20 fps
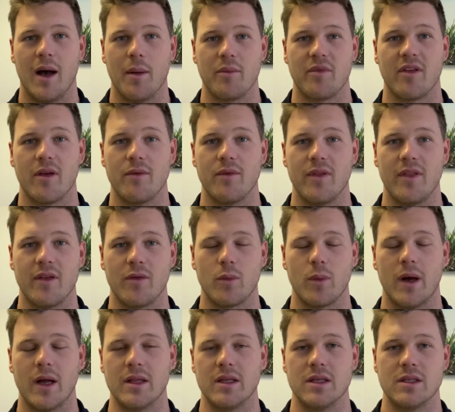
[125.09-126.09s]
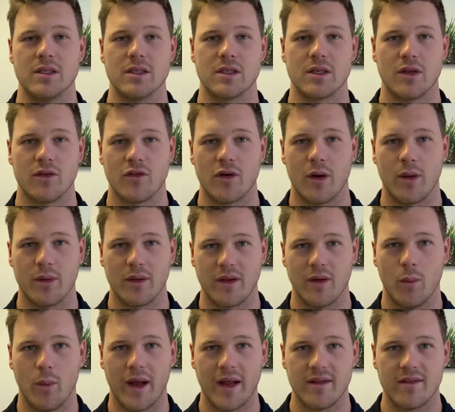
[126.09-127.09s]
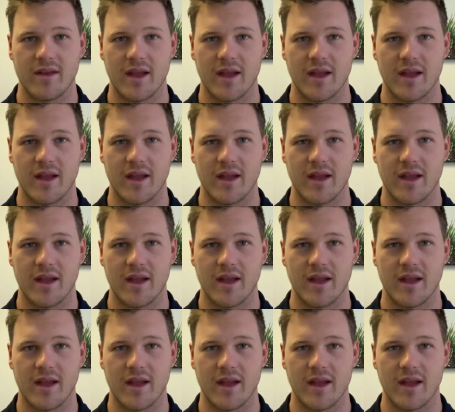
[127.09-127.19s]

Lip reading: So for this one, you're just controlling your weight